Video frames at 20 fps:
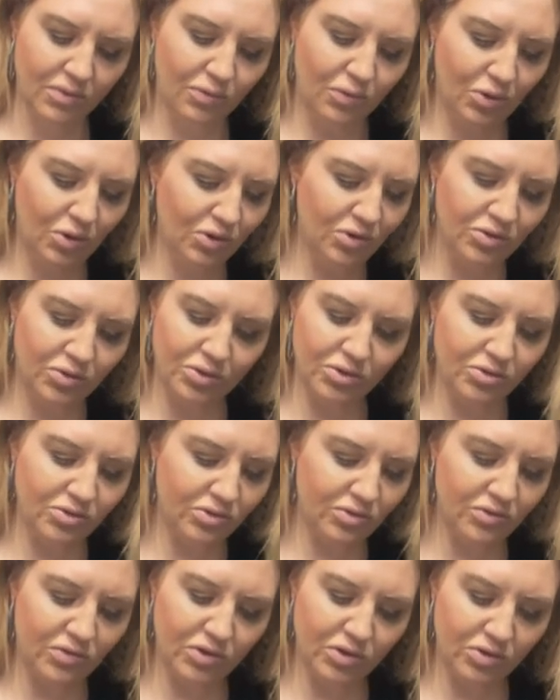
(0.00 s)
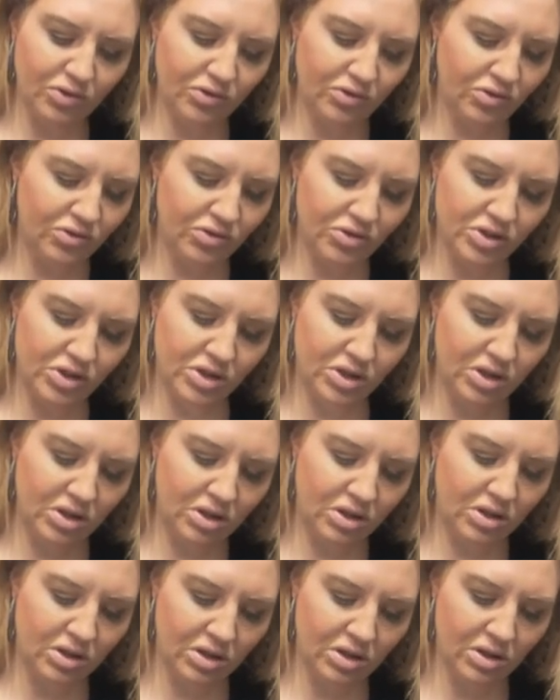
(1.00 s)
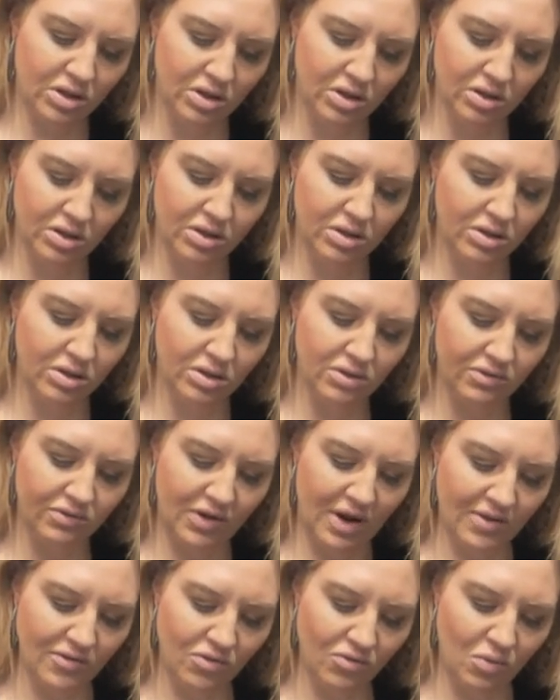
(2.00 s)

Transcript: Four of Swords reversed. Five